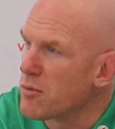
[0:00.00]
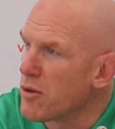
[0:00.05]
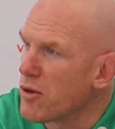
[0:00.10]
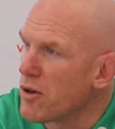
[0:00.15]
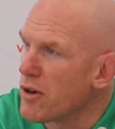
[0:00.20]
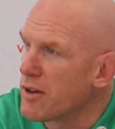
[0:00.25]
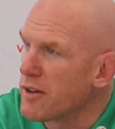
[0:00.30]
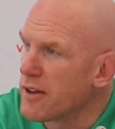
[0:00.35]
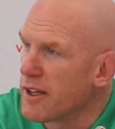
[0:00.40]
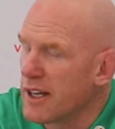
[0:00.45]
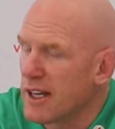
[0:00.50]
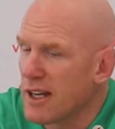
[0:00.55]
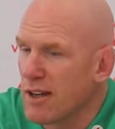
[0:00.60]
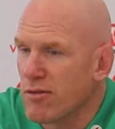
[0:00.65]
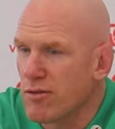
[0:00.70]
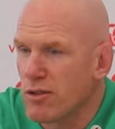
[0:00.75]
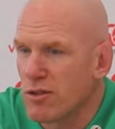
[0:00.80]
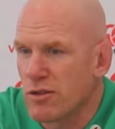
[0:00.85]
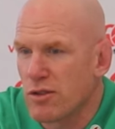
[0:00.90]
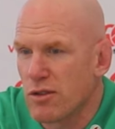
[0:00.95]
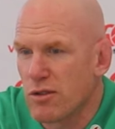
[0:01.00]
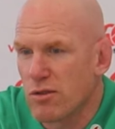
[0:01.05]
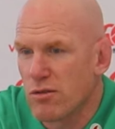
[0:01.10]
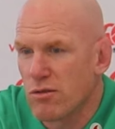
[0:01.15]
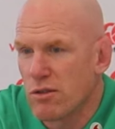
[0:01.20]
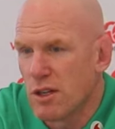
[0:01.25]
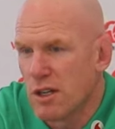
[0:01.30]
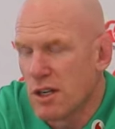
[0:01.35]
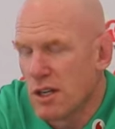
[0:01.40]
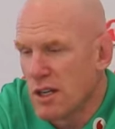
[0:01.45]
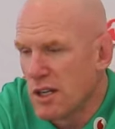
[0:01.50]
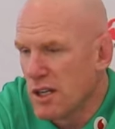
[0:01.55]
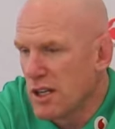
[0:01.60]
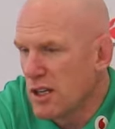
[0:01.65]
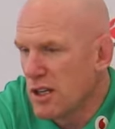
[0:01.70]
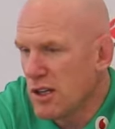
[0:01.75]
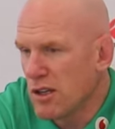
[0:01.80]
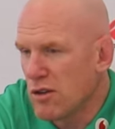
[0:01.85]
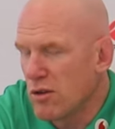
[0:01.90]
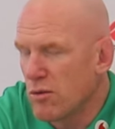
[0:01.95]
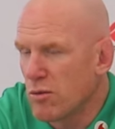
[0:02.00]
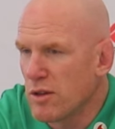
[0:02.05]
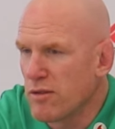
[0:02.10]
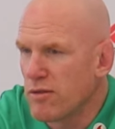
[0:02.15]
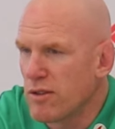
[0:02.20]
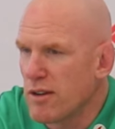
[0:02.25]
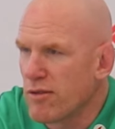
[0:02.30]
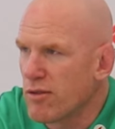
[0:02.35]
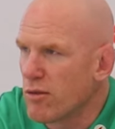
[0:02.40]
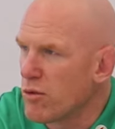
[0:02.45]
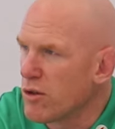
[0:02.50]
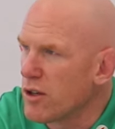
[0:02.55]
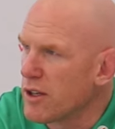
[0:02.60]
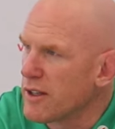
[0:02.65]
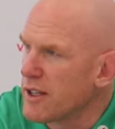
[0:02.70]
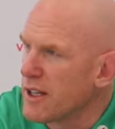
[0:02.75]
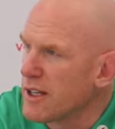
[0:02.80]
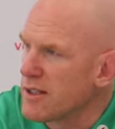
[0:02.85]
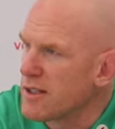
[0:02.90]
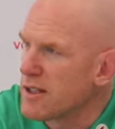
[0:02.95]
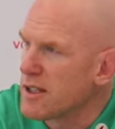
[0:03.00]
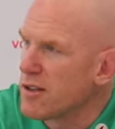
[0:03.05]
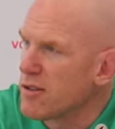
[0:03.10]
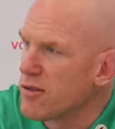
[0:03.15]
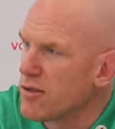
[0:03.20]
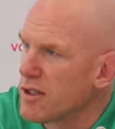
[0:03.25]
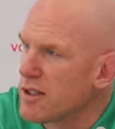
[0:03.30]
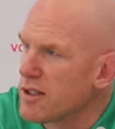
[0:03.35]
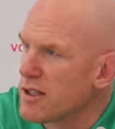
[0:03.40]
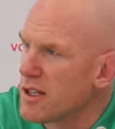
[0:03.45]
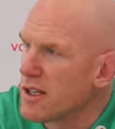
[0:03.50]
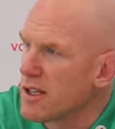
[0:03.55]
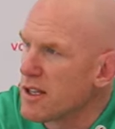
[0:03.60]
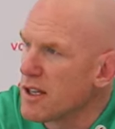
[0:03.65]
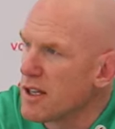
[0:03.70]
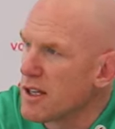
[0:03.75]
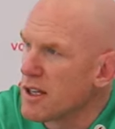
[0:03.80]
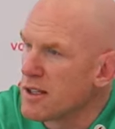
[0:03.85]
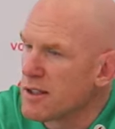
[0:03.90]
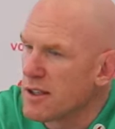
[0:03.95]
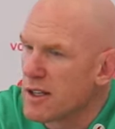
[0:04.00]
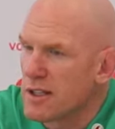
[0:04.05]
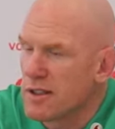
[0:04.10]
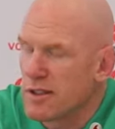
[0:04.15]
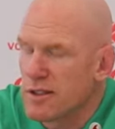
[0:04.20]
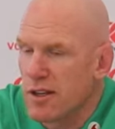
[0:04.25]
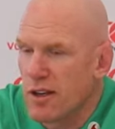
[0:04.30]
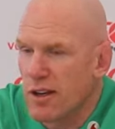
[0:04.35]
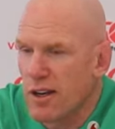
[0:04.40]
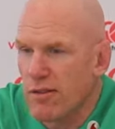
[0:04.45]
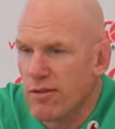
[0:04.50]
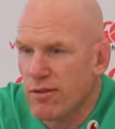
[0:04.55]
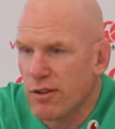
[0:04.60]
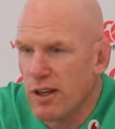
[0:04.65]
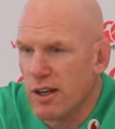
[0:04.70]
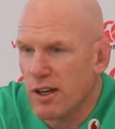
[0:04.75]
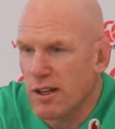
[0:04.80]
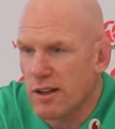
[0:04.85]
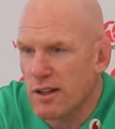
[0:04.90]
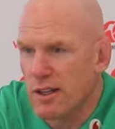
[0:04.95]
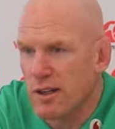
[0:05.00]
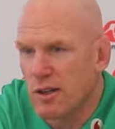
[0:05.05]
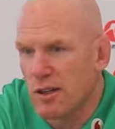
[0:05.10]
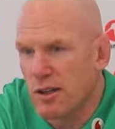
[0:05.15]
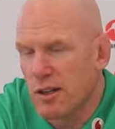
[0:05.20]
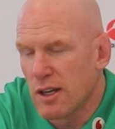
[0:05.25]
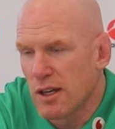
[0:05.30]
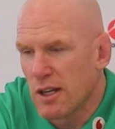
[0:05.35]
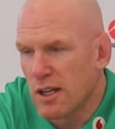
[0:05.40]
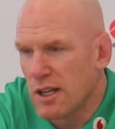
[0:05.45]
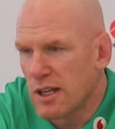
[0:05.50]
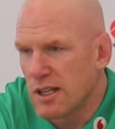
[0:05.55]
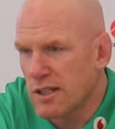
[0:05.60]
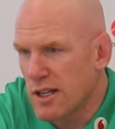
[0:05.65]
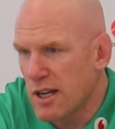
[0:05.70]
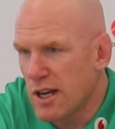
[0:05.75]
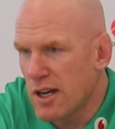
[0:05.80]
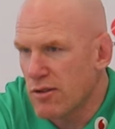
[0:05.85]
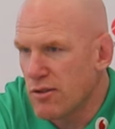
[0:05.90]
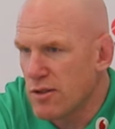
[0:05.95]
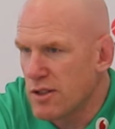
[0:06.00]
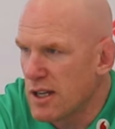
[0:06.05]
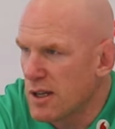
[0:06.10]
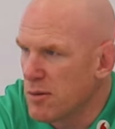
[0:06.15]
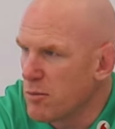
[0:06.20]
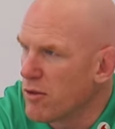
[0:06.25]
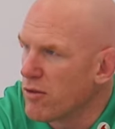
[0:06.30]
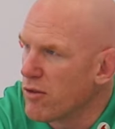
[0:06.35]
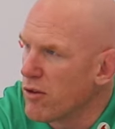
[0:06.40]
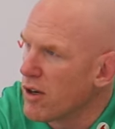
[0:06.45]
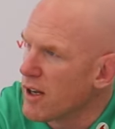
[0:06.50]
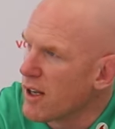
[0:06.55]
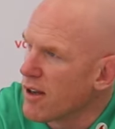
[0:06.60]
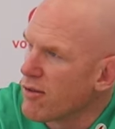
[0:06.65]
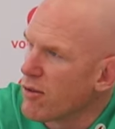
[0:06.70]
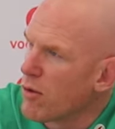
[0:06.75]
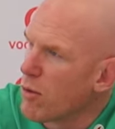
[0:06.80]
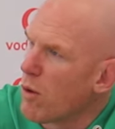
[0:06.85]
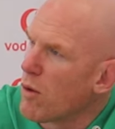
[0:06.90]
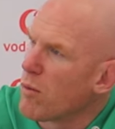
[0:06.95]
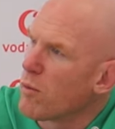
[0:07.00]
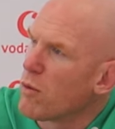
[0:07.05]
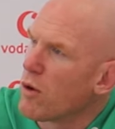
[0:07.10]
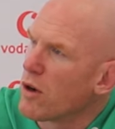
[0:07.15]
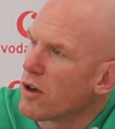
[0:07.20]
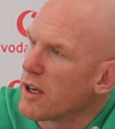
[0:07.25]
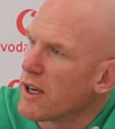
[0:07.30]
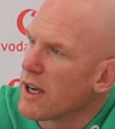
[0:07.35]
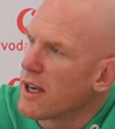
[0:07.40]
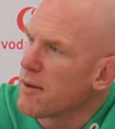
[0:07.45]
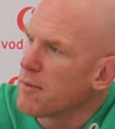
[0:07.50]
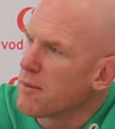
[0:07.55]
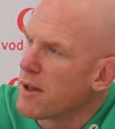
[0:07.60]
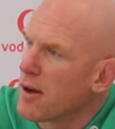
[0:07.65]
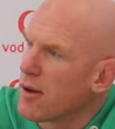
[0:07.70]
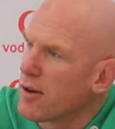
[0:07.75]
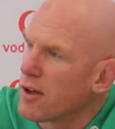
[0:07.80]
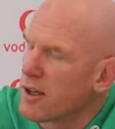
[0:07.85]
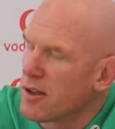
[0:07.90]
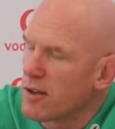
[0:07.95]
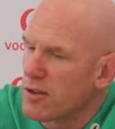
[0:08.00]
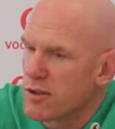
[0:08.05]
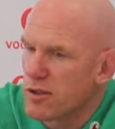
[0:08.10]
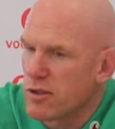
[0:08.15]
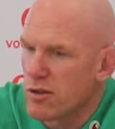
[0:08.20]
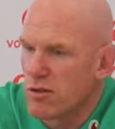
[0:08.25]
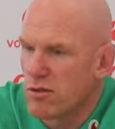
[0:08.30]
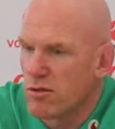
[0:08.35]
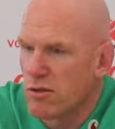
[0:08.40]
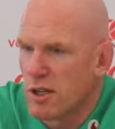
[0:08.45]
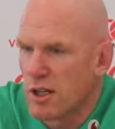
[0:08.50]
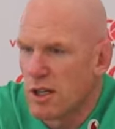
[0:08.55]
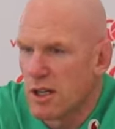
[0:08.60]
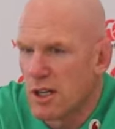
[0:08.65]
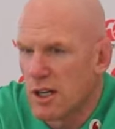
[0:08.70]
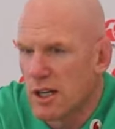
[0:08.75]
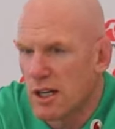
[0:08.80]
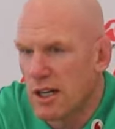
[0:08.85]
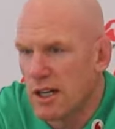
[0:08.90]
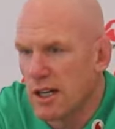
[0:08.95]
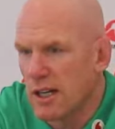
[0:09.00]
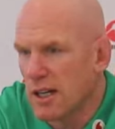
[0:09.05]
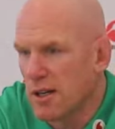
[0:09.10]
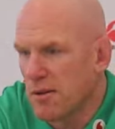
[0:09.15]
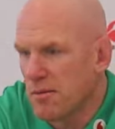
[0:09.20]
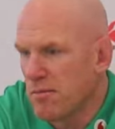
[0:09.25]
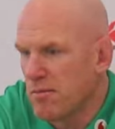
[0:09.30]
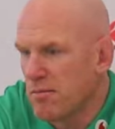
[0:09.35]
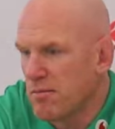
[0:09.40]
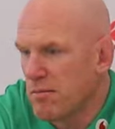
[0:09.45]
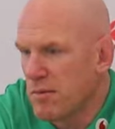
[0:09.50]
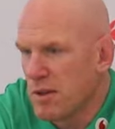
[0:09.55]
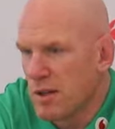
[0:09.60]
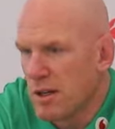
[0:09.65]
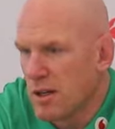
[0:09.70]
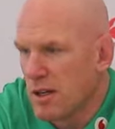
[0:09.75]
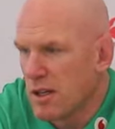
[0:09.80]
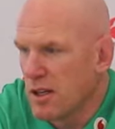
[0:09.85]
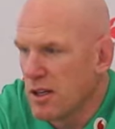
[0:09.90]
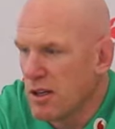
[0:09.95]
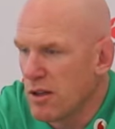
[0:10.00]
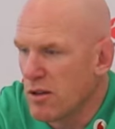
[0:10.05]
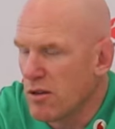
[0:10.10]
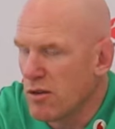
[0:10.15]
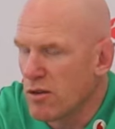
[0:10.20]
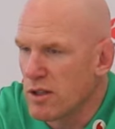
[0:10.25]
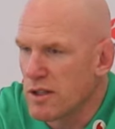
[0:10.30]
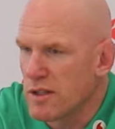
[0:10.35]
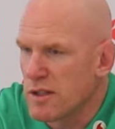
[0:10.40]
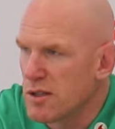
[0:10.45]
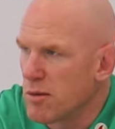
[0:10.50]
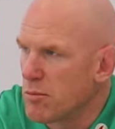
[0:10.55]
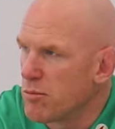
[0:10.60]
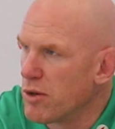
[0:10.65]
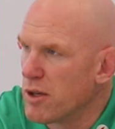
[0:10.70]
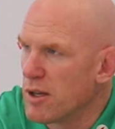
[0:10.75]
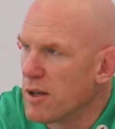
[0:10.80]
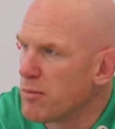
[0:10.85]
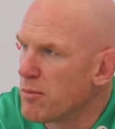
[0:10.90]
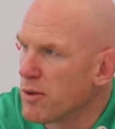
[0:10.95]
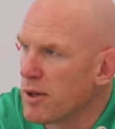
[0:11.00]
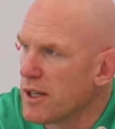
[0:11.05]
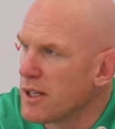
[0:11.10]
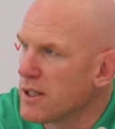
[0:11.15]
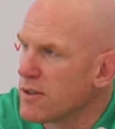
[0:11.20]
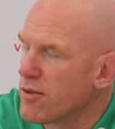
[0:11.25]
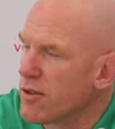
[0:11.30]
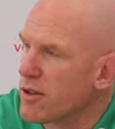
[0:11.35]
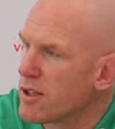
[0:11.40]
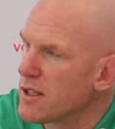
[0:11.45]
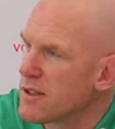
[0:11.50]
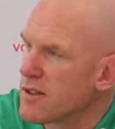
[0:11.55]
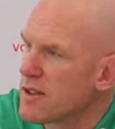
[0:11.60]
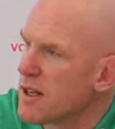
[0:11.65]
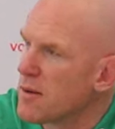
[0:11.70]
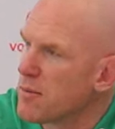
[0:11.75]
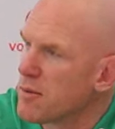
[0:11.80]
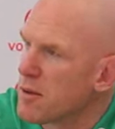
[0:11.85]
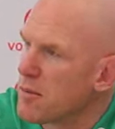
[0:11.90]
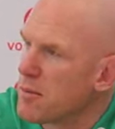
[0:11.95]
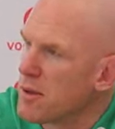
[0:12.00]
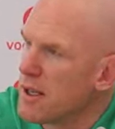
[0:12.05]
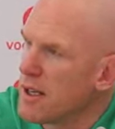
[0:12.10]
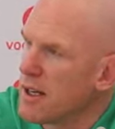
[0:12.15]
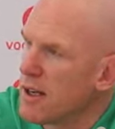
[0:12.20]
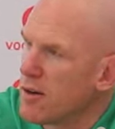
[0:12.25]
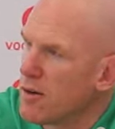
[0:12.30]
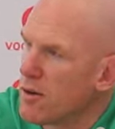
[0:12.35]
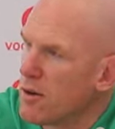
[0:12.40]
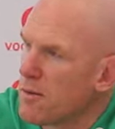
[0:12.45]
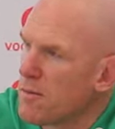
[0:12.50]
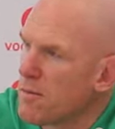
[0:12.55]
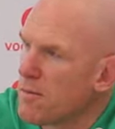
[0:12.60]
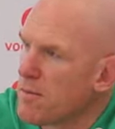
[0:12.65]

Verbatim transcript: important thing ever. So, you know, we've never won a test series in South Africa. I think as an Irish team, we've only ever won one game down here. So, you know, this is a brilliant place for this team to be now.